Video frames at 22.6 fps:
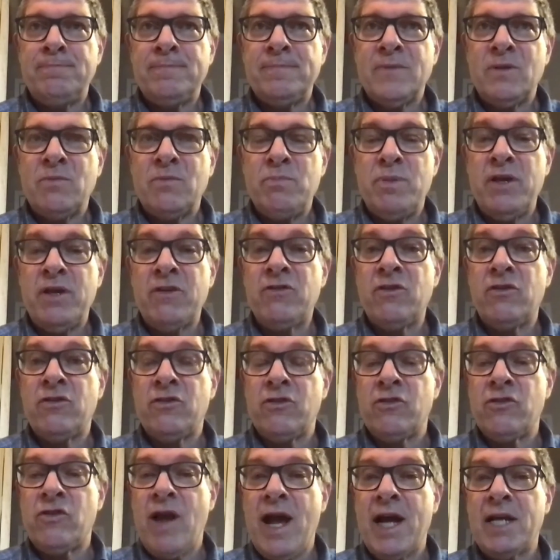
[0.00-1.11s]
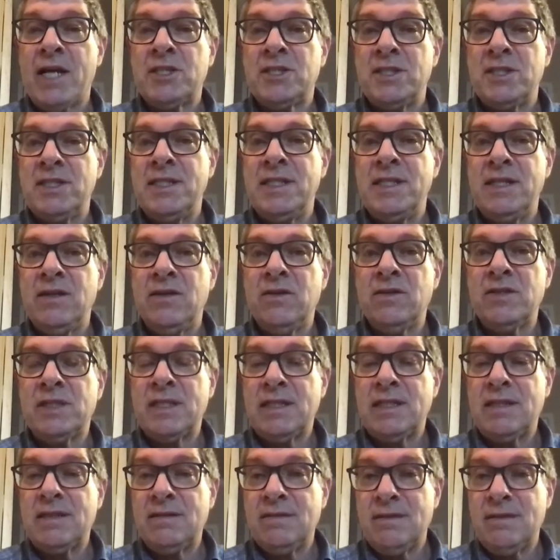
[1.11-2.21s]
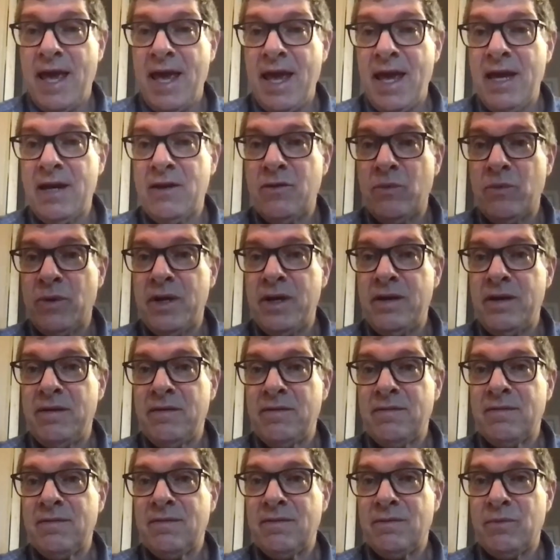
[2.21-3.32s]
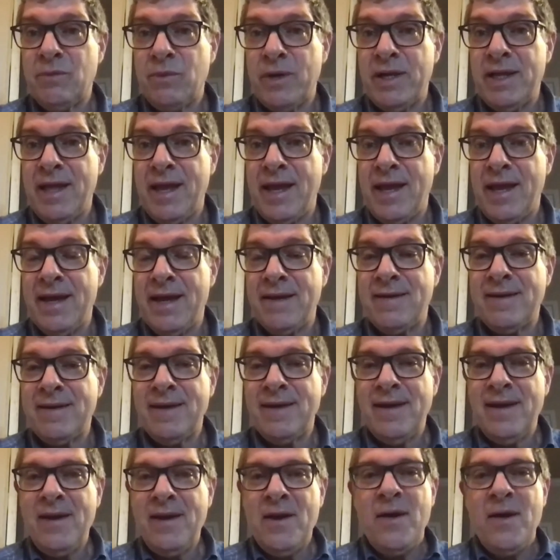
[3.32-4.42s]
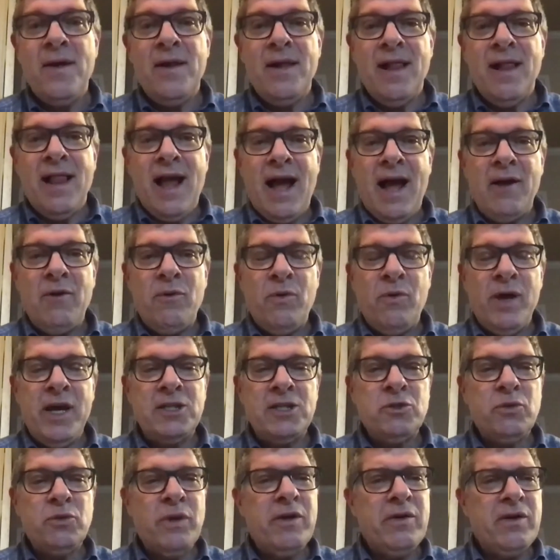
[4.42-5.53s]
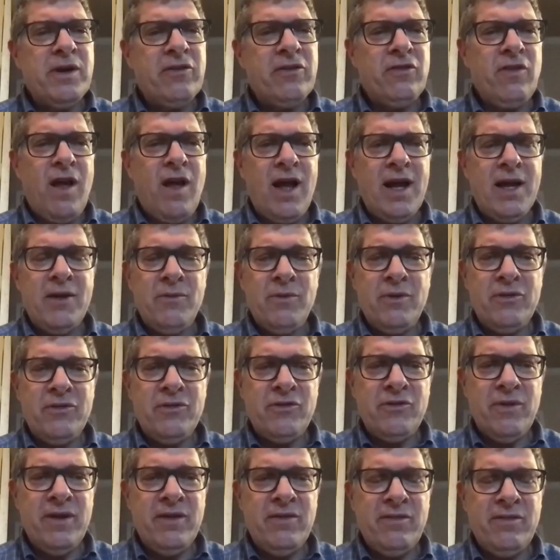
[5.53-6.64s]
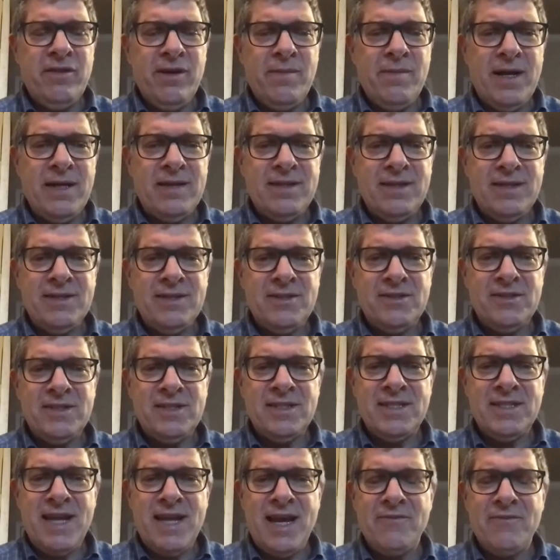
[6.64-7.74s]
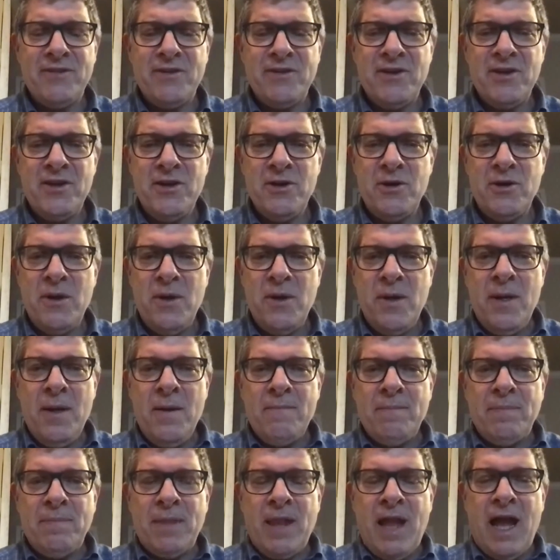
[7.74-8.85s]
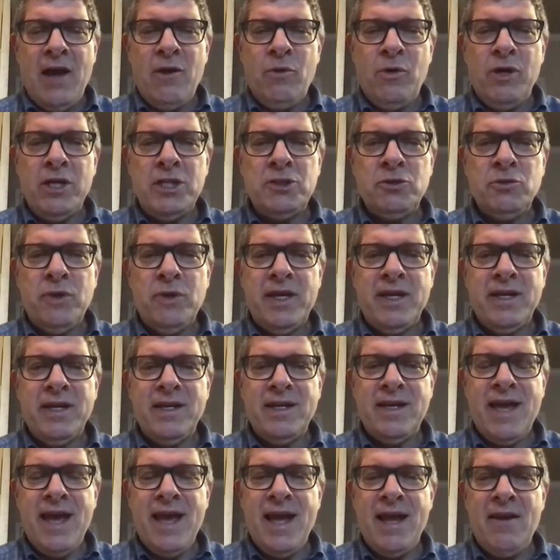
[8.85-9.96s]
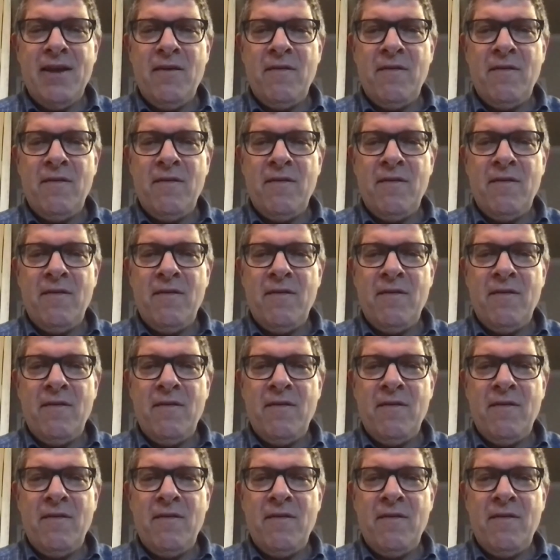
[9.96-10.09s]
business attraction deals can we land? I wish, we were just talking with Teresa about this afternoon, I wish we could get